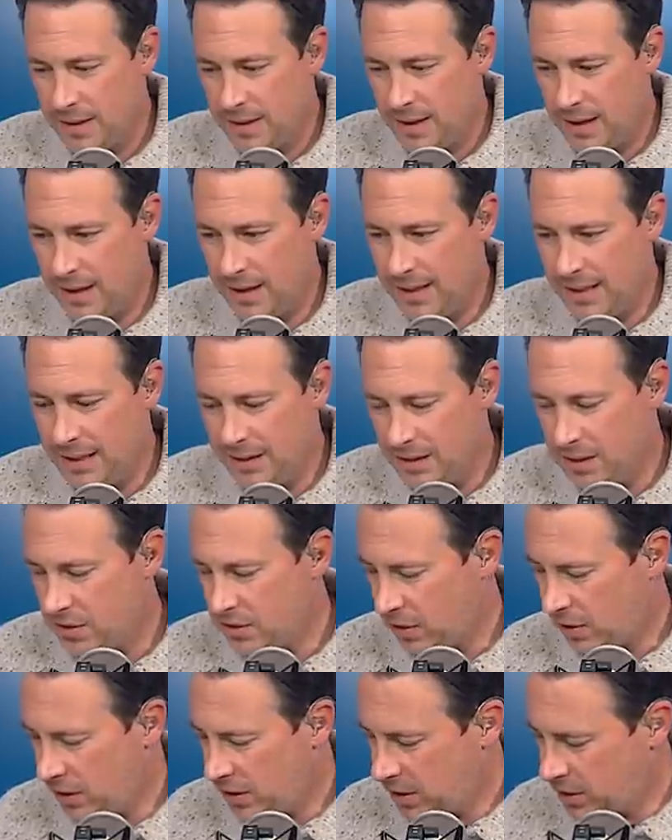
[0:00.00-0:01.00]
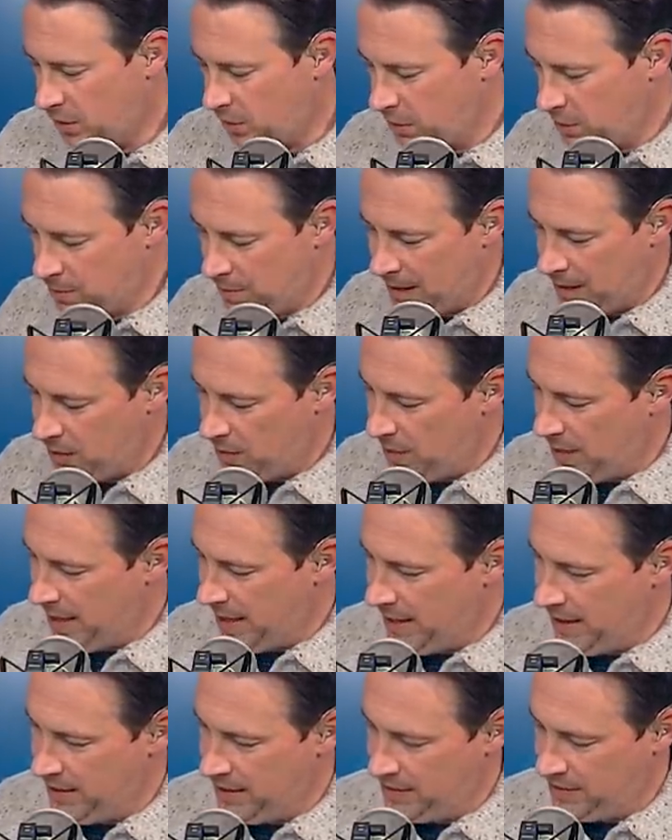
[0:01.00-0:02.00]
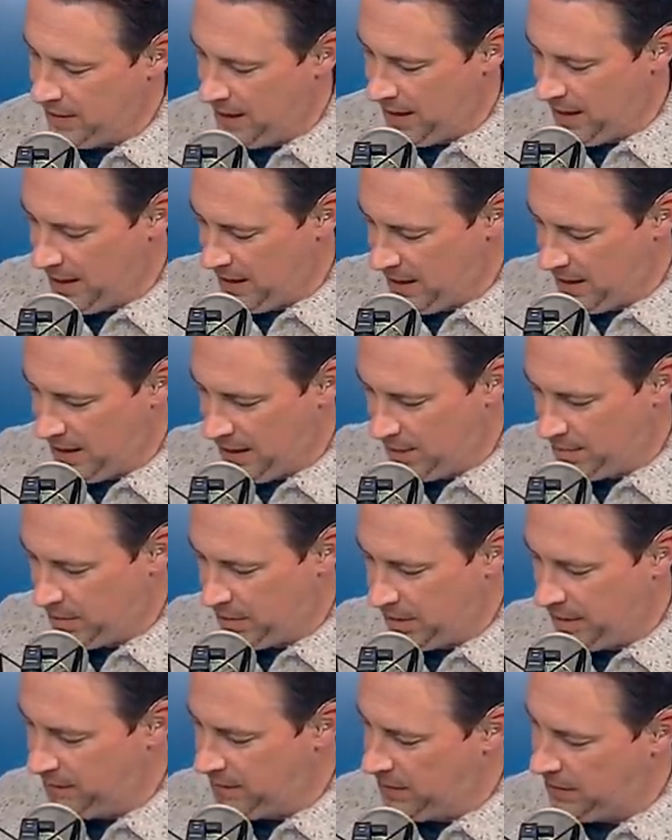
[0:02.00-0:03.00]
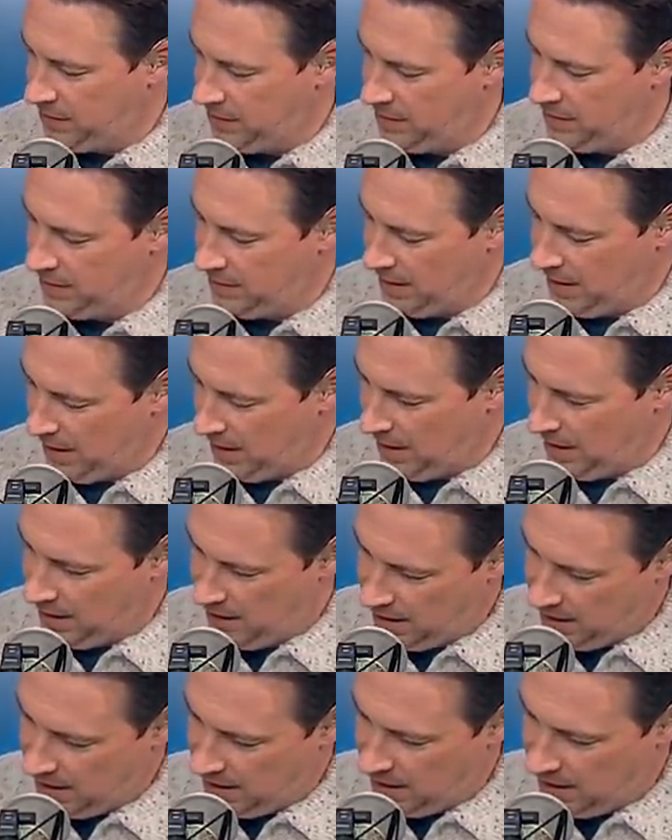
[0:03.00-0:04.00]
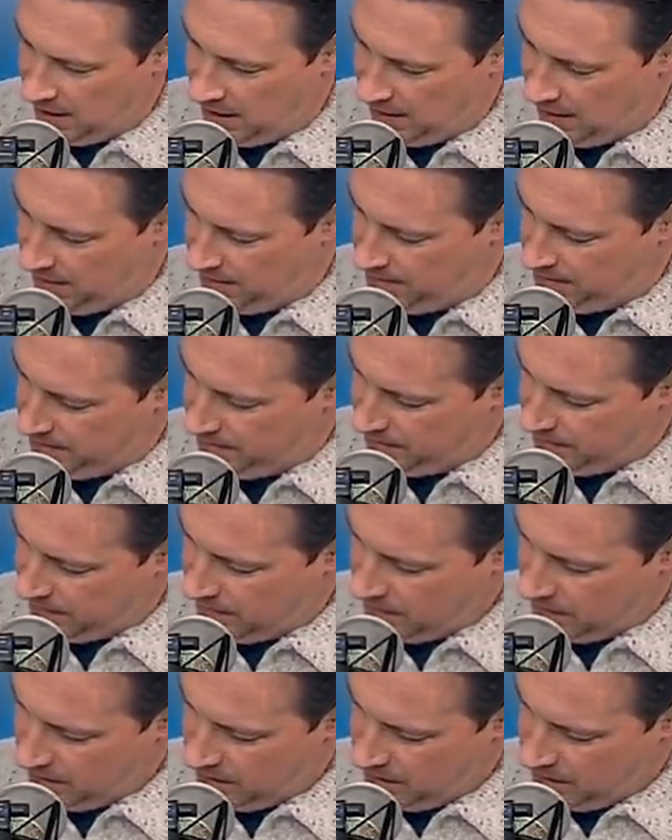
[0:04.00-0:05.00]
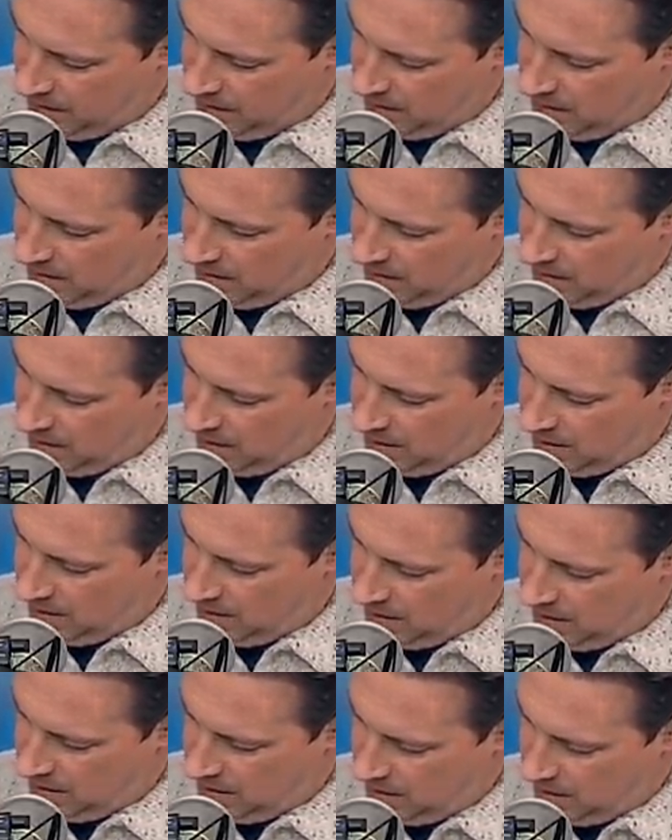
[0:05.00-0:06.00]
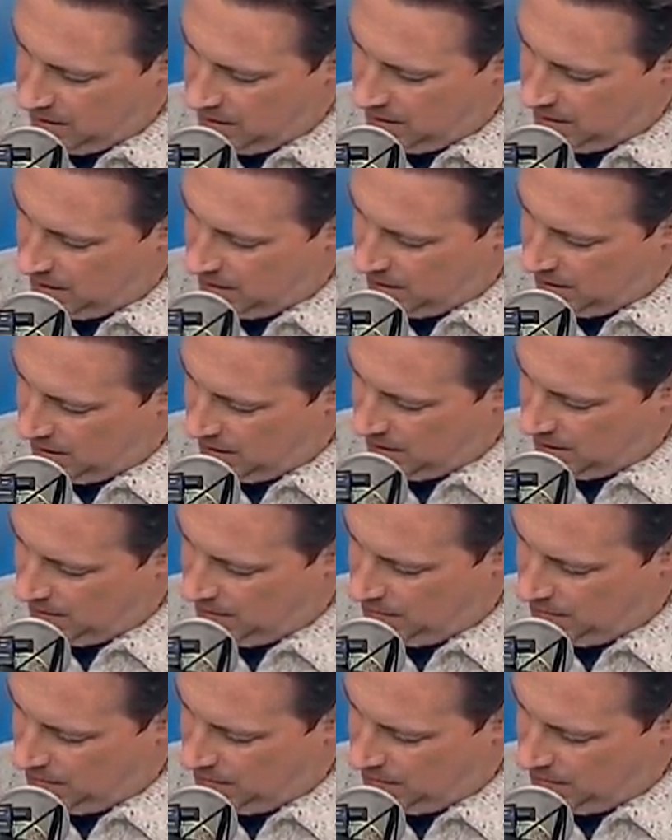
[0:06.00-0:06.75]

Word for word: Uh, in this article, which by the way is a, uh, I believe this is a, um, uh,